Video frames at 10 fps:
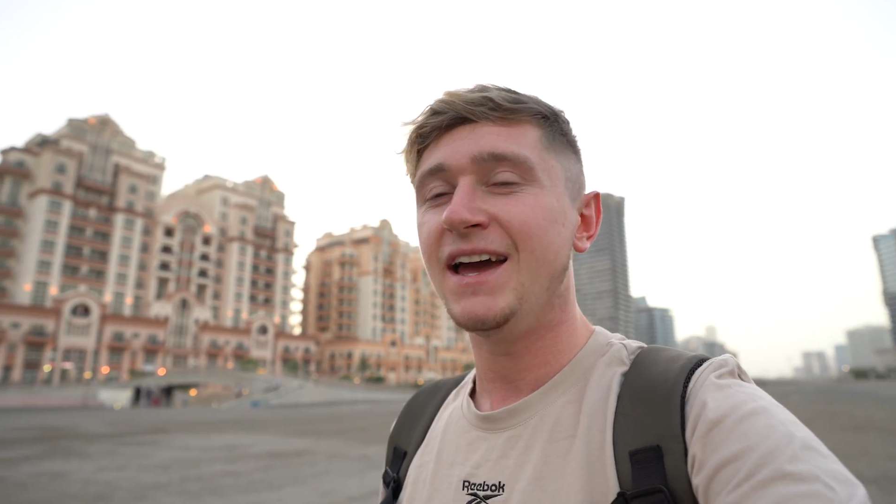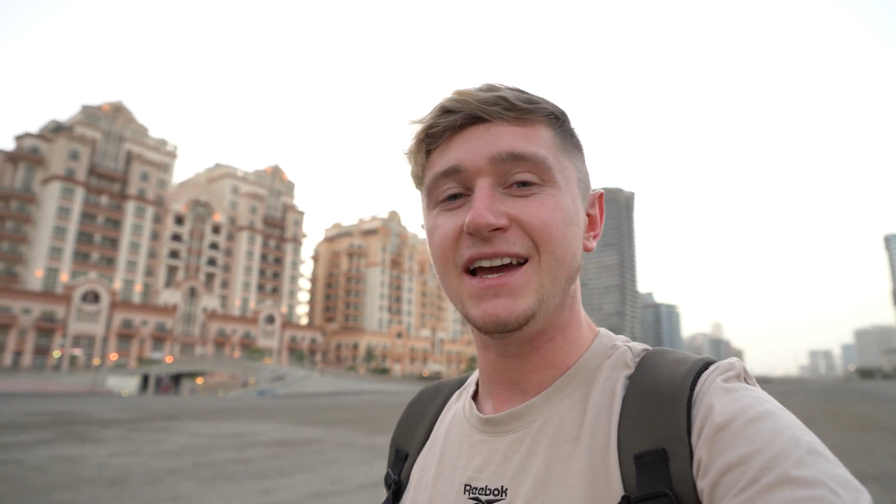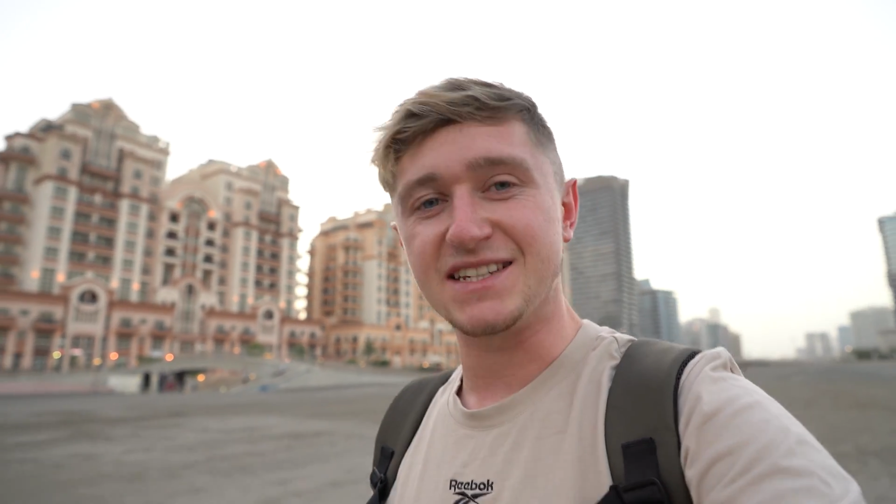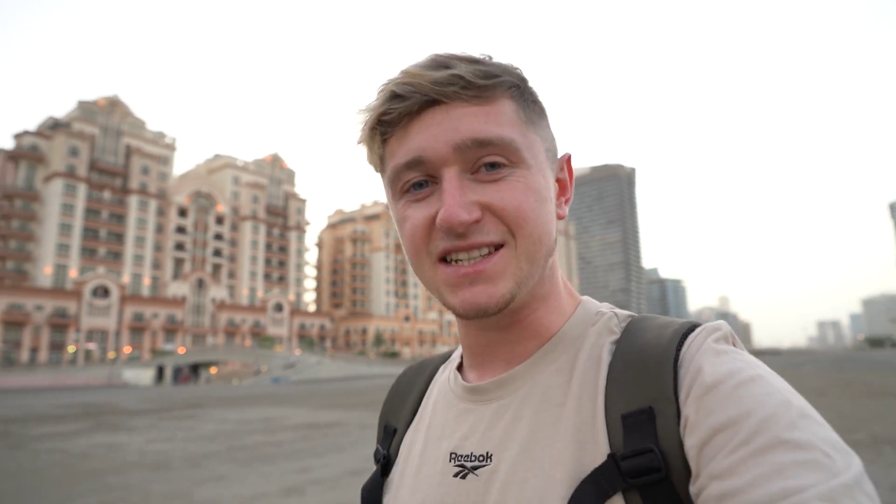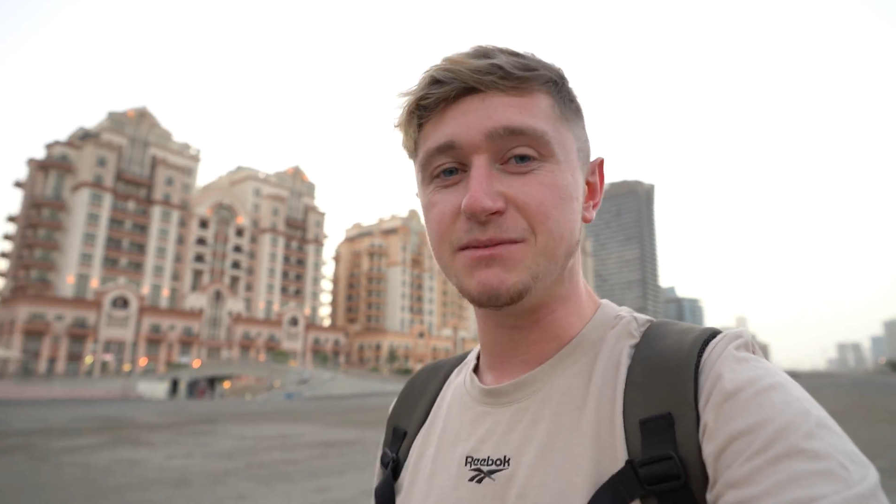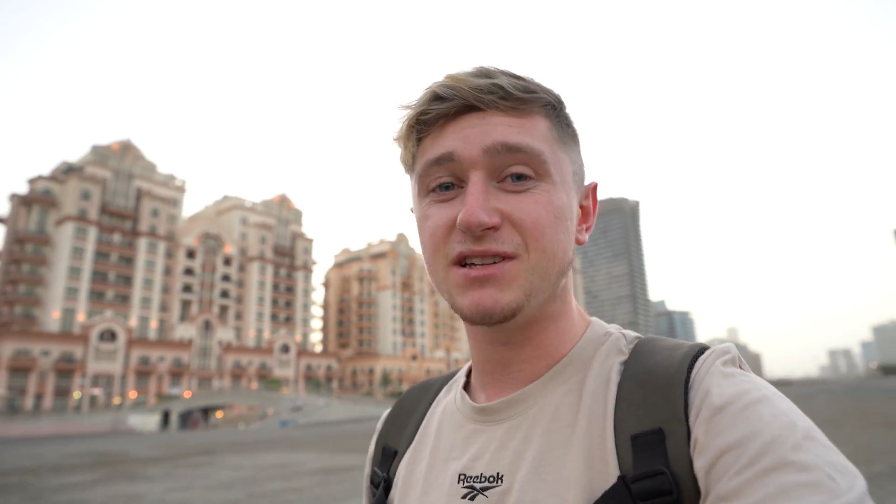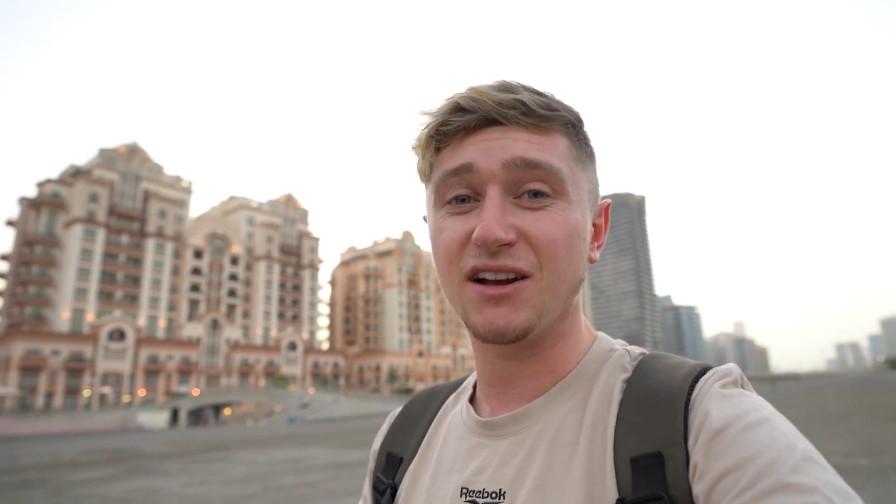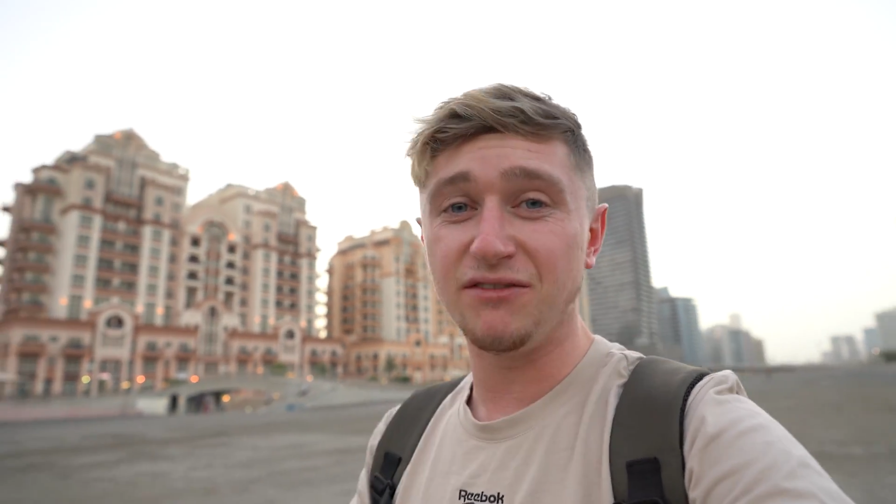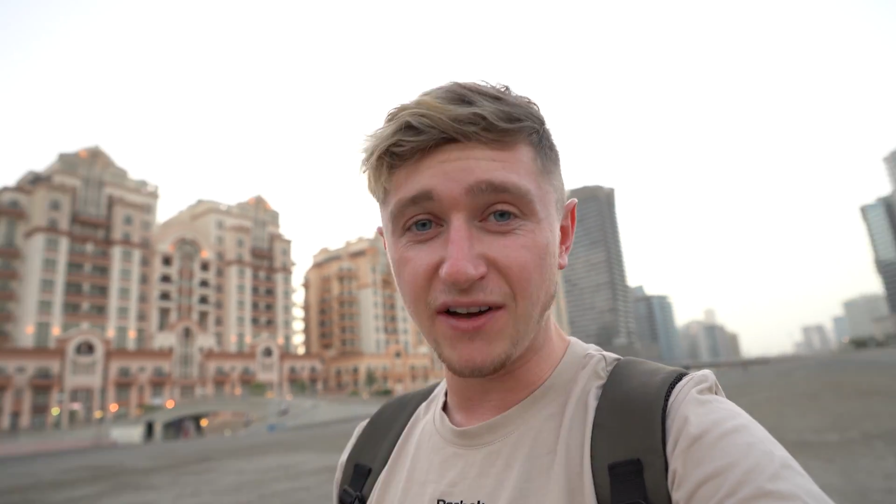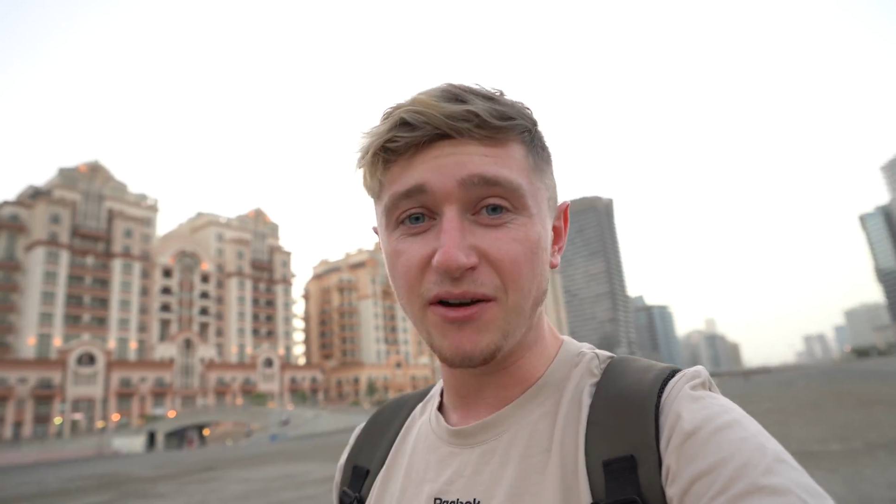It seems
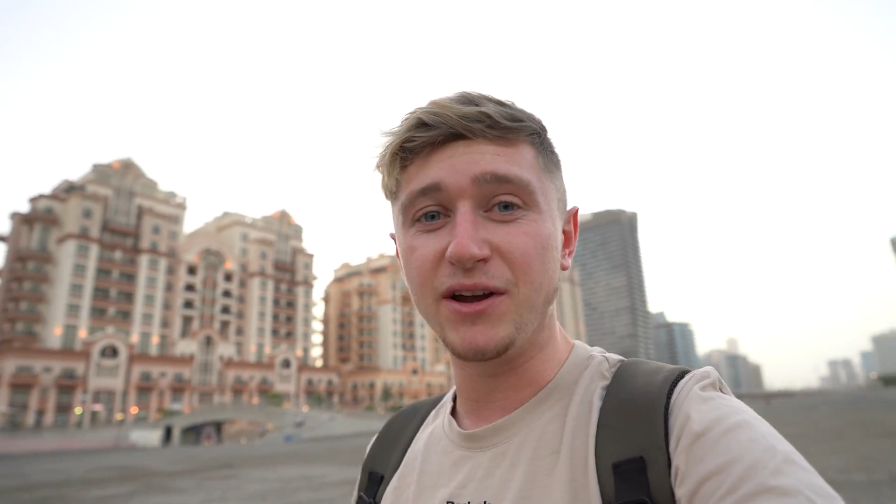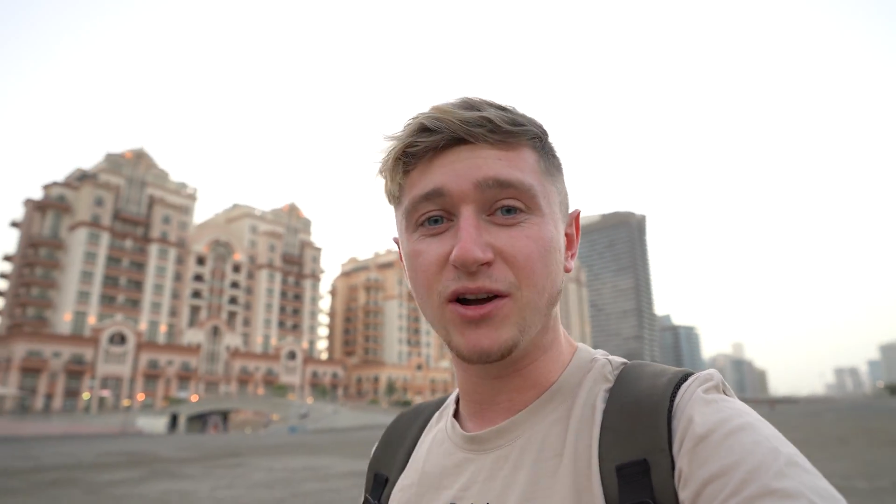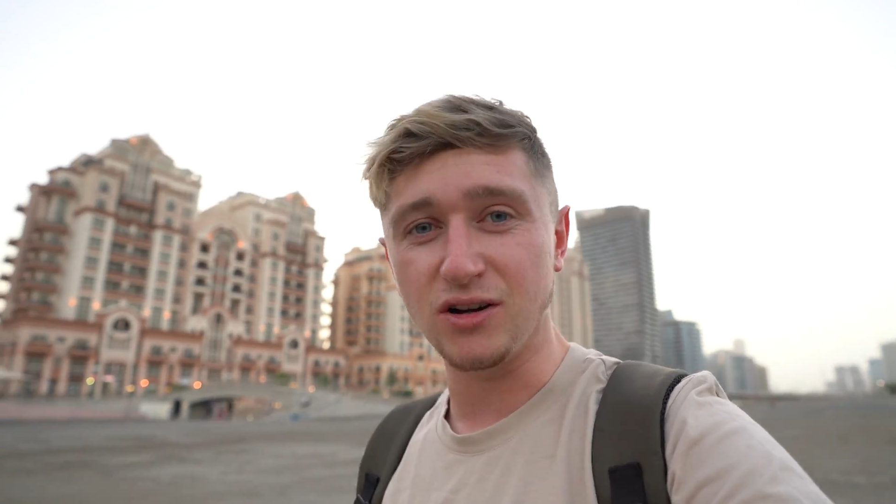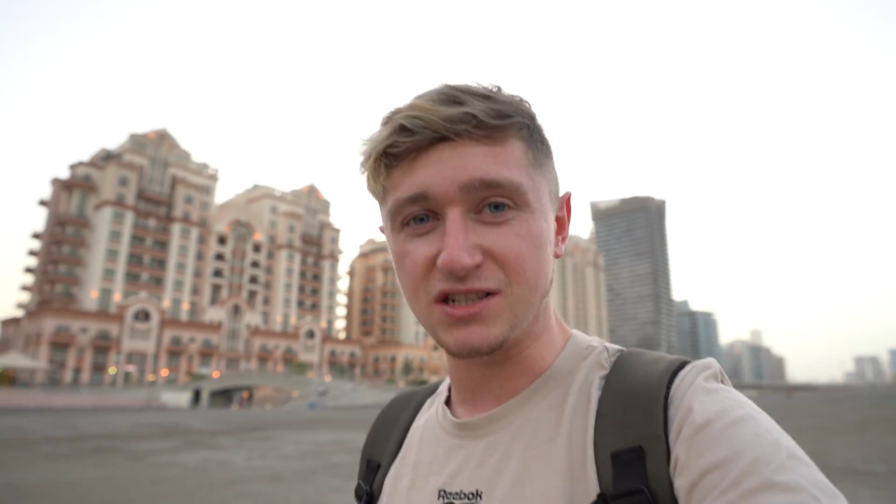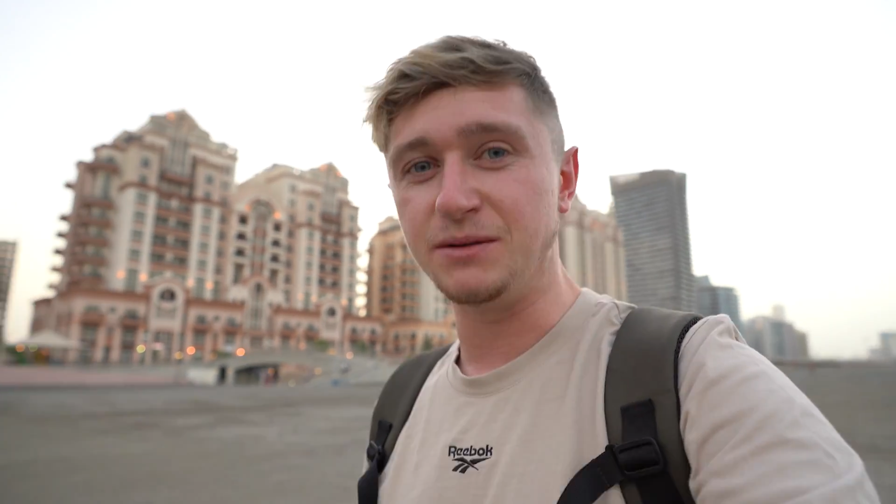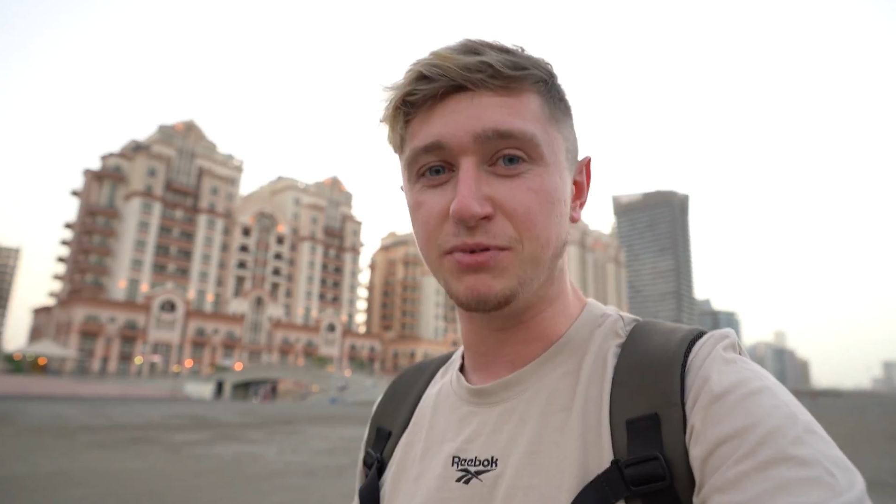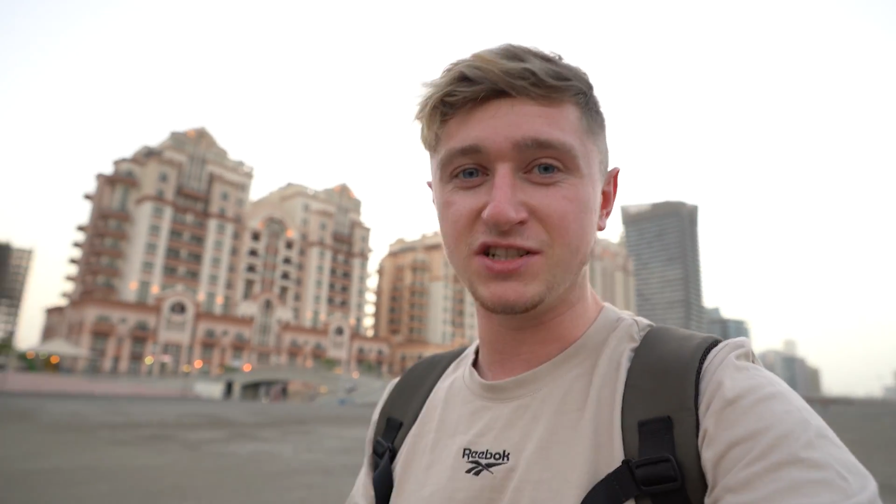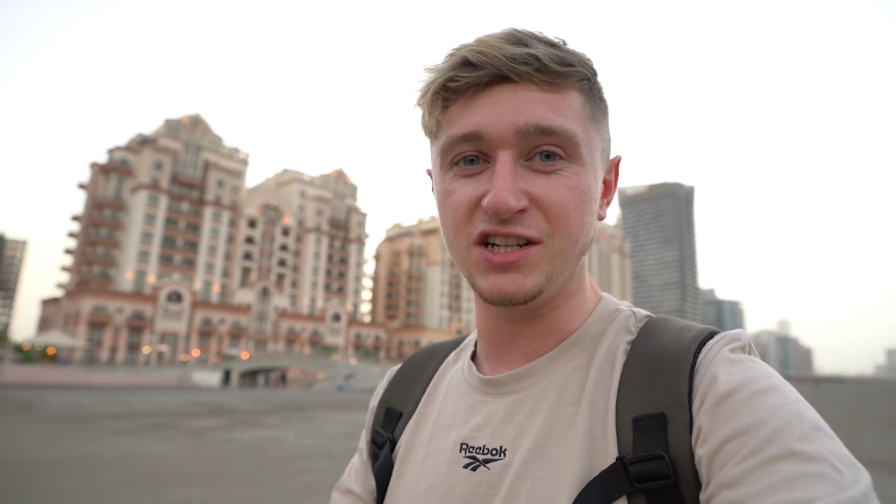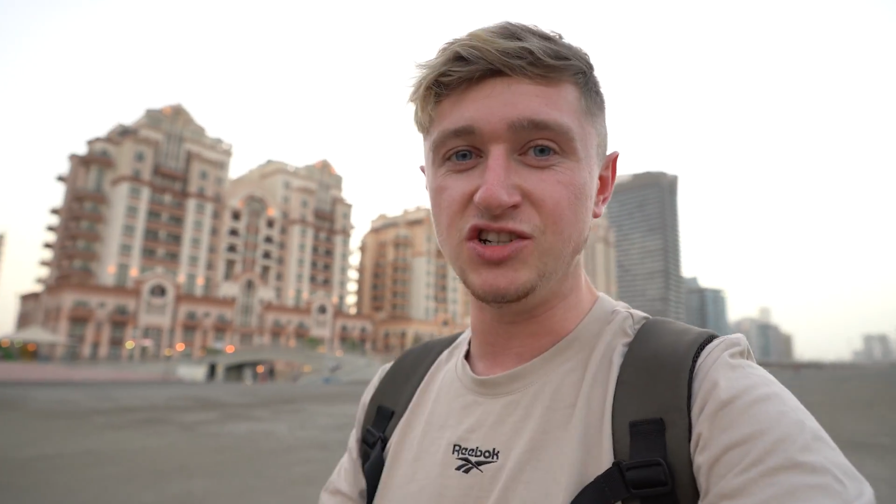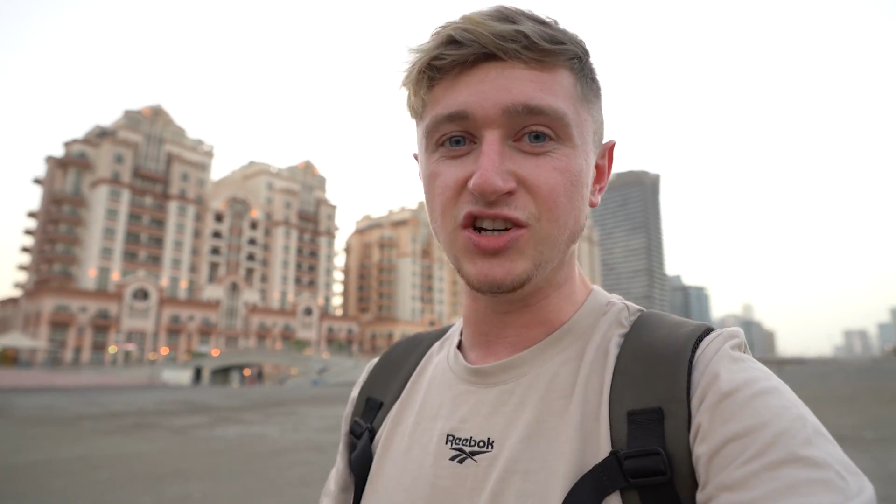like a very costly
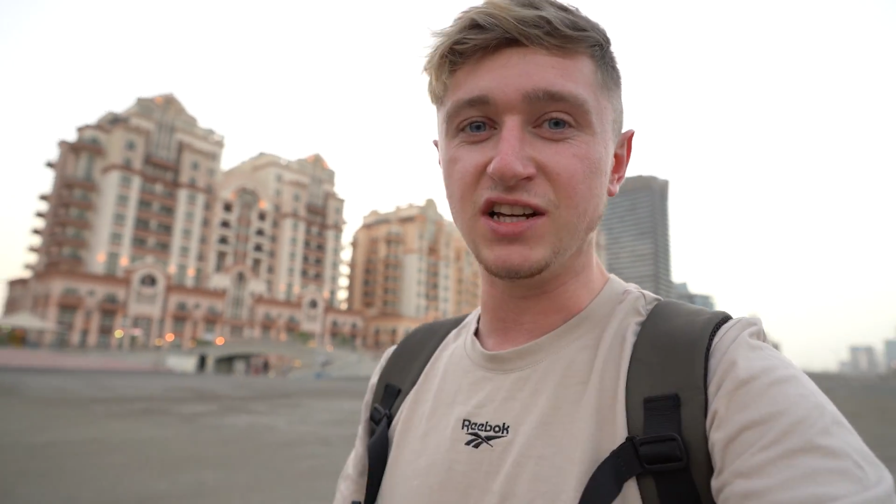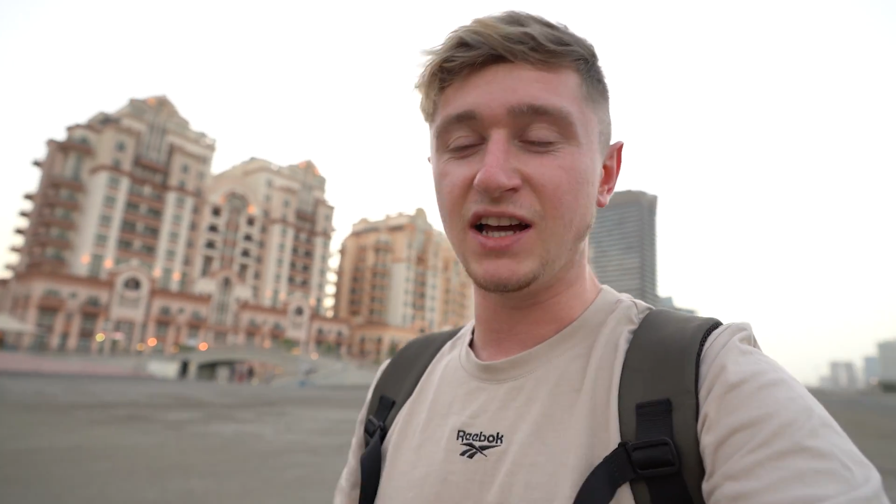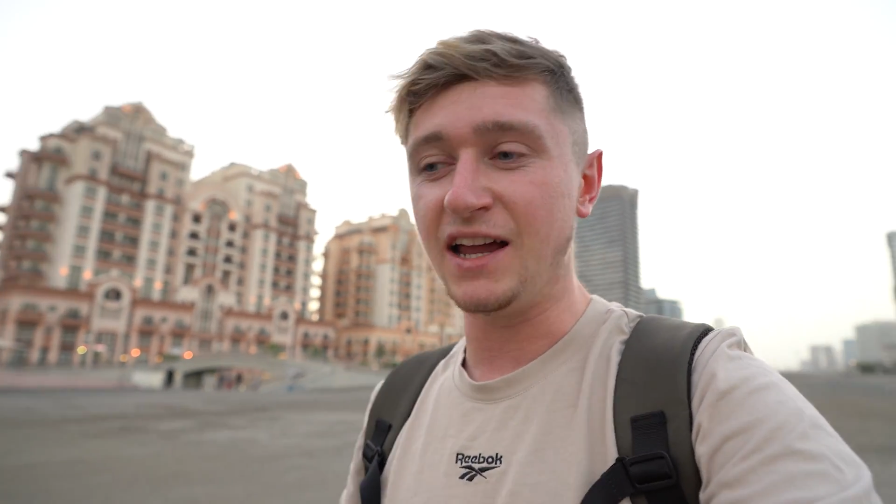procedure,